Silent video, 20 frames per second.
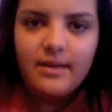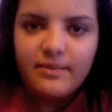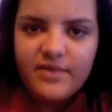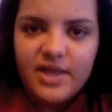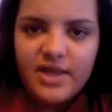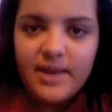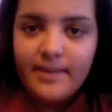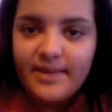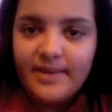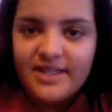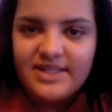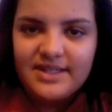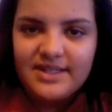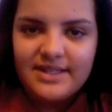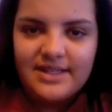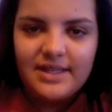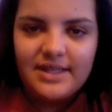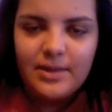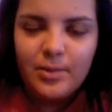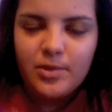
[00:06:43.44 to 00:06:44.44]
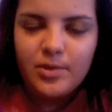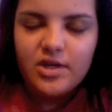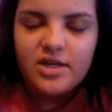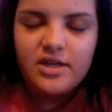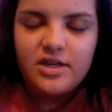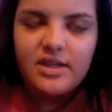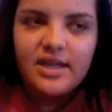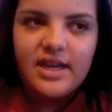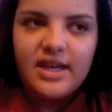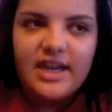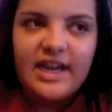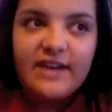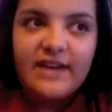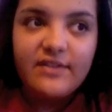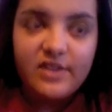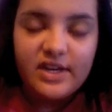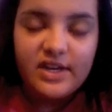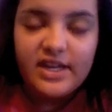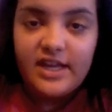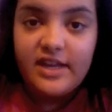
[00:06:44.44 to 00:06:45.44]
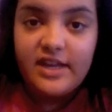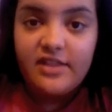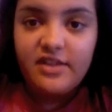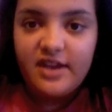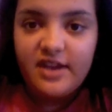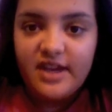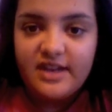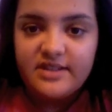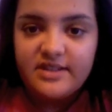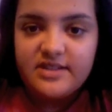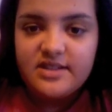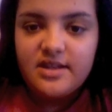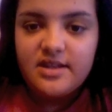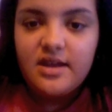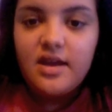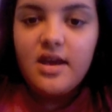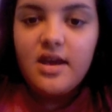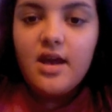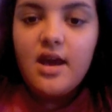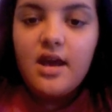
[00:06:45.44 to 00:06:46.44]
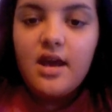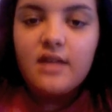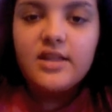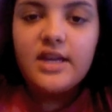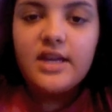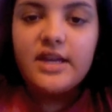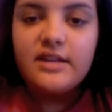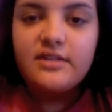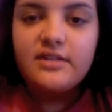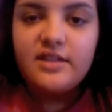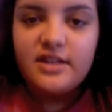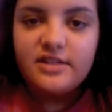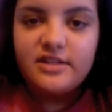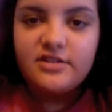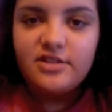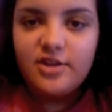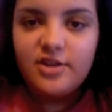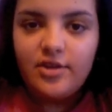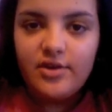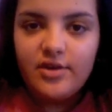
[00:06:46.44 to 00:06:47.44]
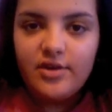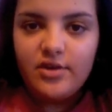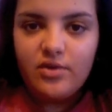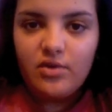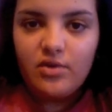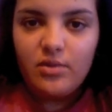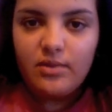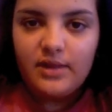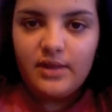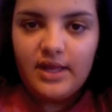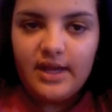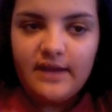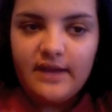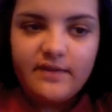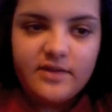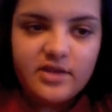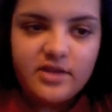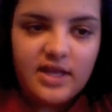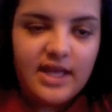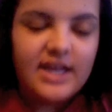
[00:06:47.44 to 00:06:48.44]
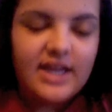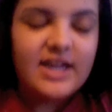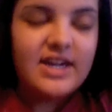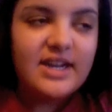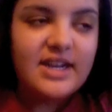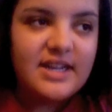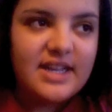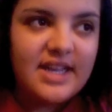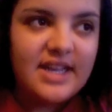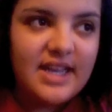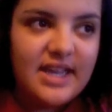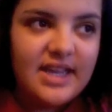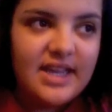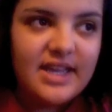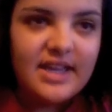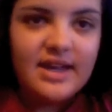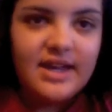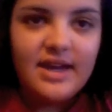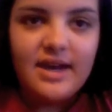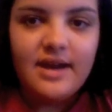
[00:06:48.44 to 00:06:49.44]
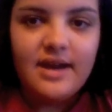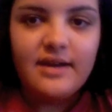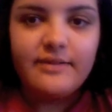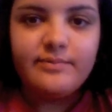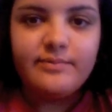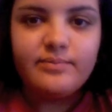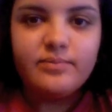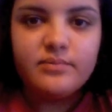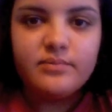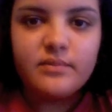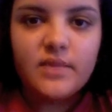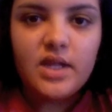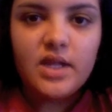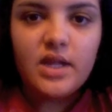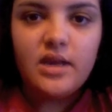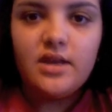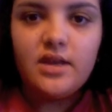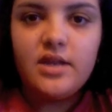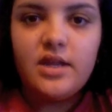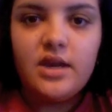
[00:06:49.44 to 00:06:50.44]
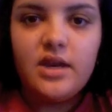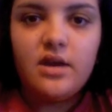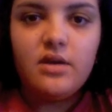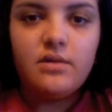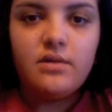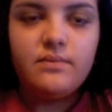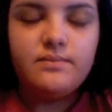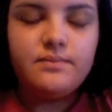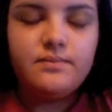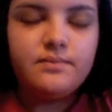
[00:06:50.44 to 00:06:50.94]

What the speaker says: they basically work on, like, everyday things. Like, things you do in your normal life. So, like, cooking, you know,